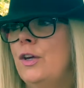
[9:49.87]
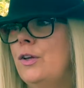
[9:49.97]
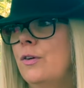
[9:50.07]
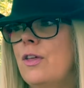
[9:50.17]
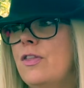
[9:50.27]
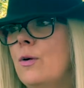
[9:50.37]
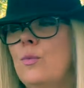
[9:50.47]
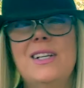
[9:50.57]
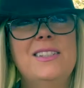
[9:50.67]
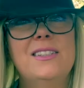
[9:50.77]
You know that there
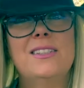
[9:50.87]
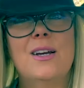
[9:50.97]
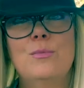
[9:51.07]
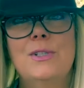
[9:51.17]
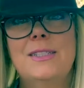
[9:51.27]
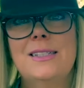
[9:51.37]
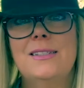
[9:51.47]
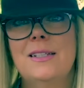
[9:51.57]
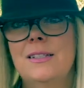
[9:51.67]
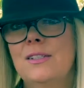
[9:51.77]
was some
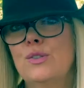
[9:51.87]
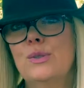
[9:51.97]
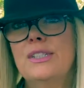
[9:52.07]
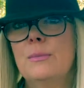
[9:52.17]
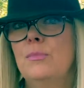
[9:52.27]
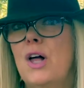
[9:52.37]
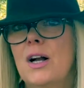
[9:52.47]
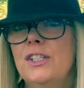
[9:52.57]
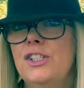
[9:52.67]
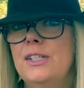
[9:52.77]
resistance or some
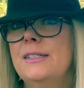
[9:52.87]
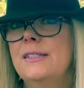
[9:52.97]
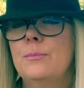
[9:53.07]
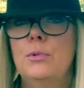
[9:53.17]
blockages,